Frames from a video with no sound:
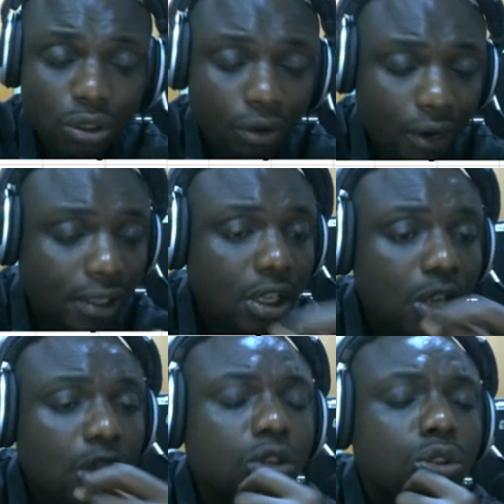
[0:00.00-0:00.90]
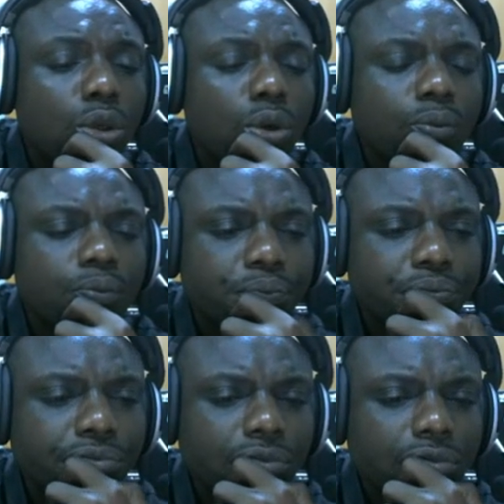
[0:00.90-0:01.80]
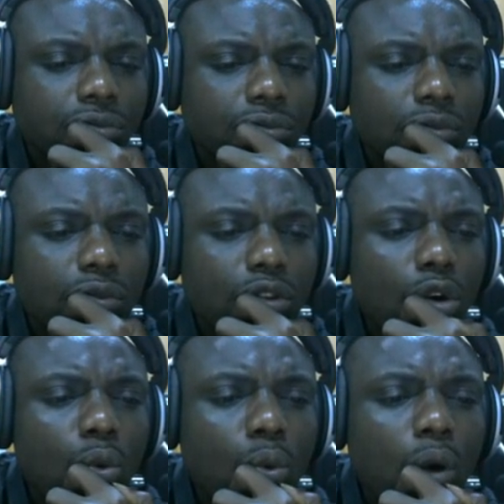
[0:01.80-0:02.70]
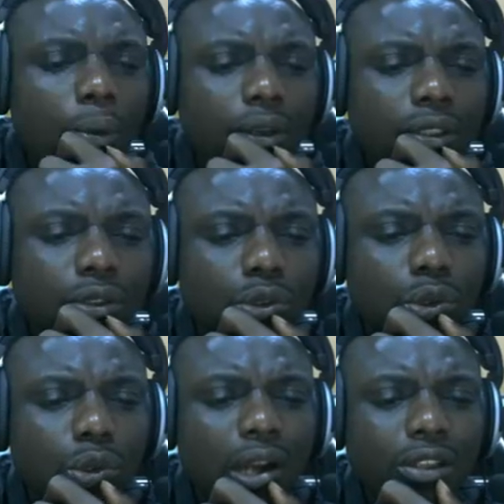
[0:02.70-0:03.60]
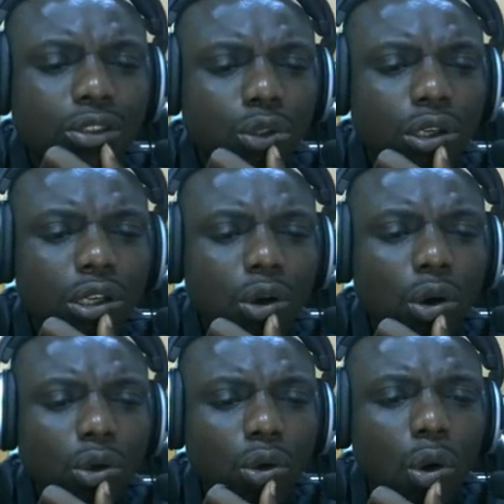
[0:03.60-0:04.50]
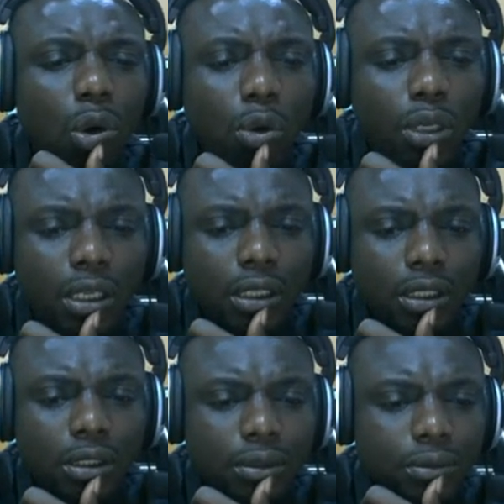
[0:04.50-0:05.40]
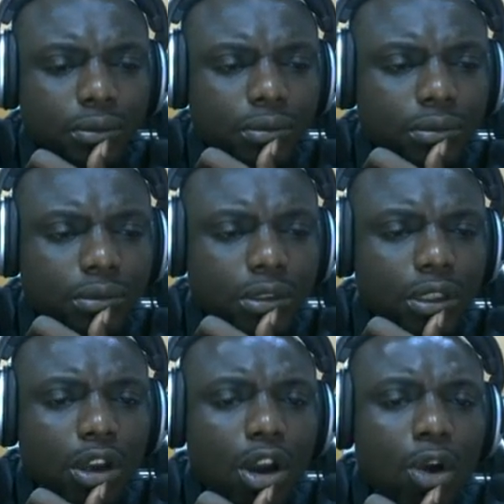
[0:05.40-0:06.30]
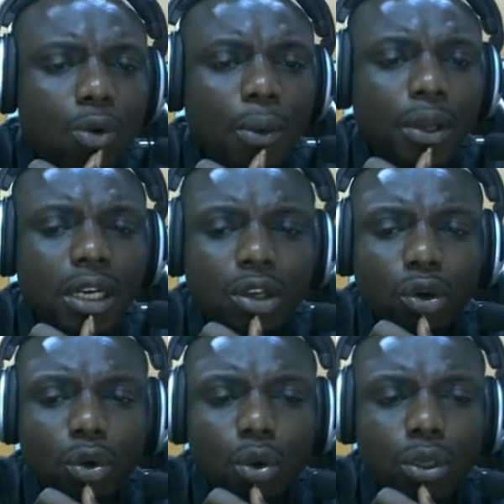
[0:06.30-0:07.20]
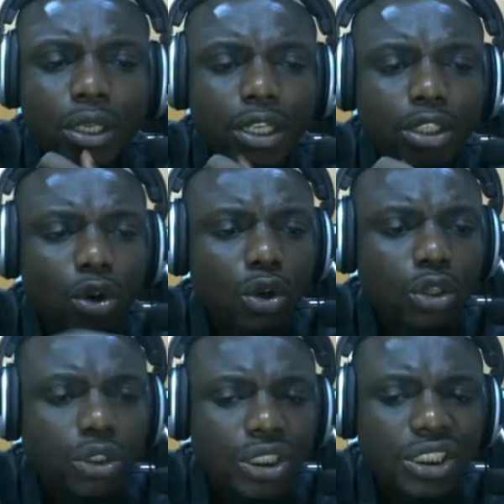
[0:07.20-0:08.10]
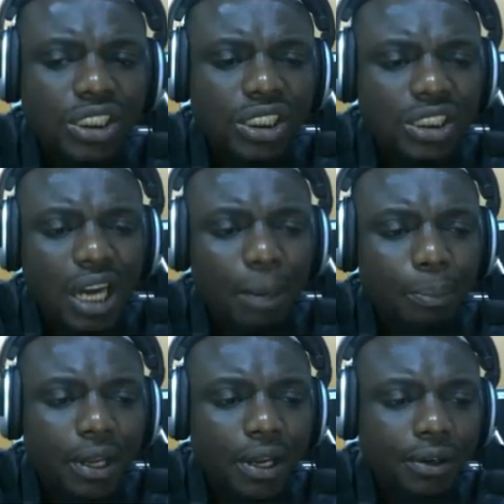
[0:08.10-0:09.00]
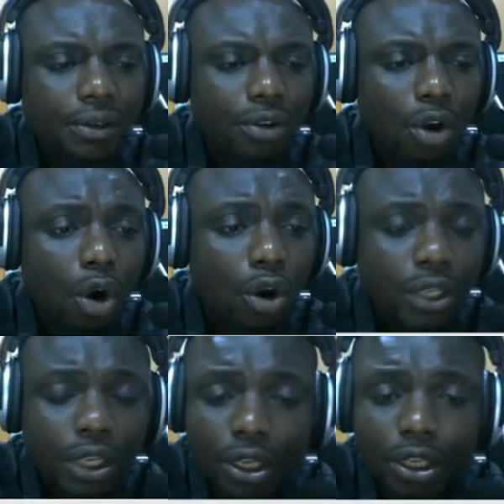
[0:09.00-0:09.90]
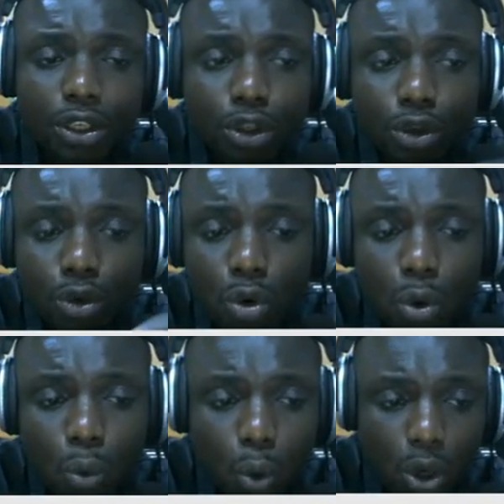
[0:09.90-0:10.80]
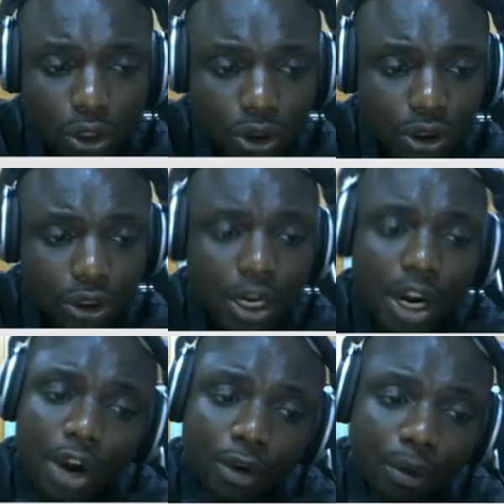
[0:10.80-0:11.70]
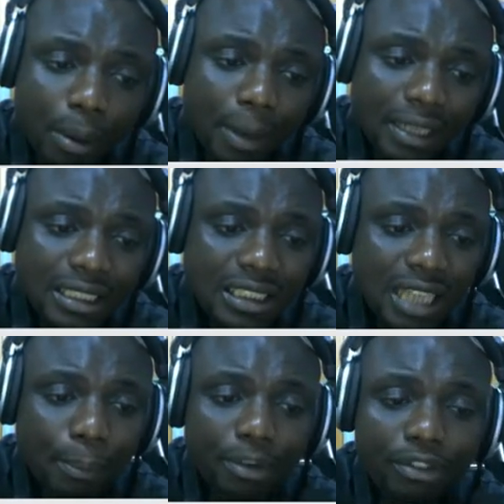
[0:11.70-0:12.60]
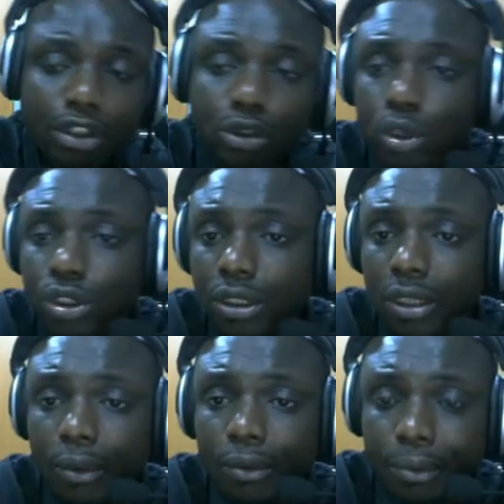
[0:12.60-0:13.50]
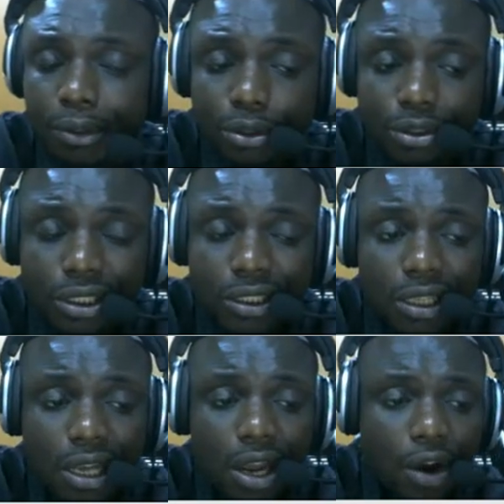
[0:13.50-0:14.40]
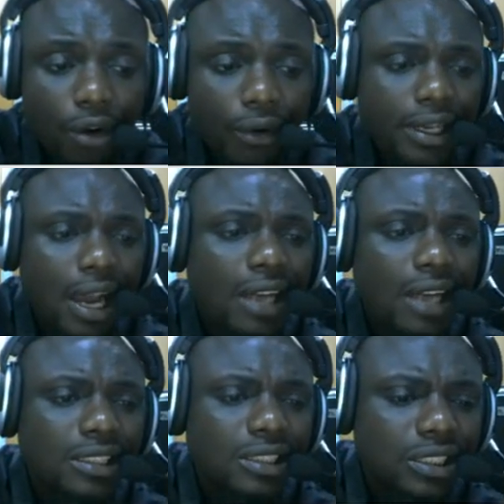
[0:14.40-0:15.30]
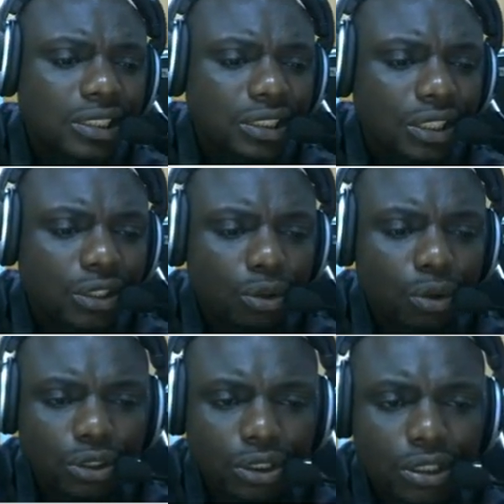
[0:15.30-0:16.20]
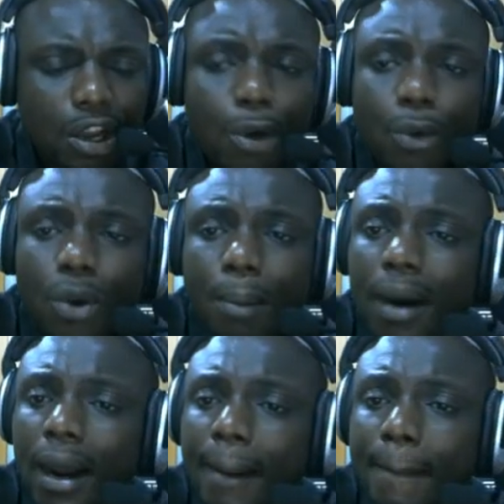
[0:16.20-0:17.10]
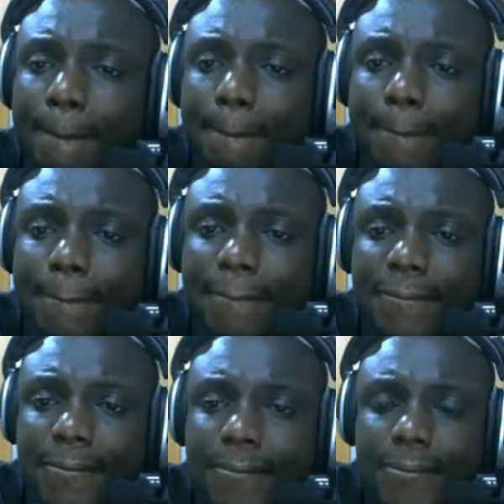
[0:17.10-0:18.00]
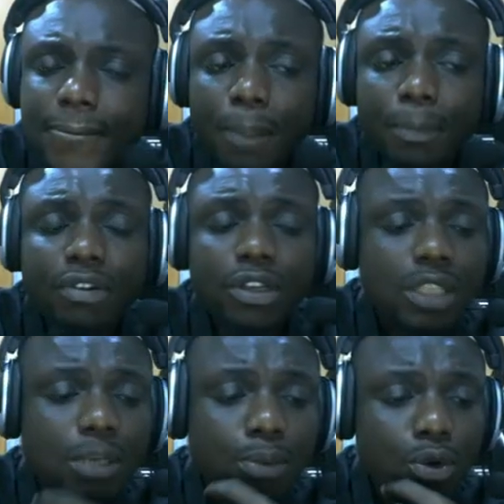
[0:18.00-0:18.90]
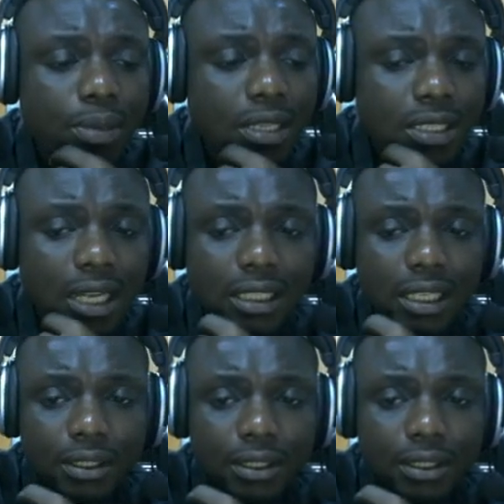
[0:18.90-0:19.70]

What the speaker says: All right, so what we need to do now is to click on OK. When we click on OK, you're going to see this appearing on a new worksheet. Remember, this is our previous worksheet that we've been using, all right, and this is the new worksheet whereby the pivot table will be inserted.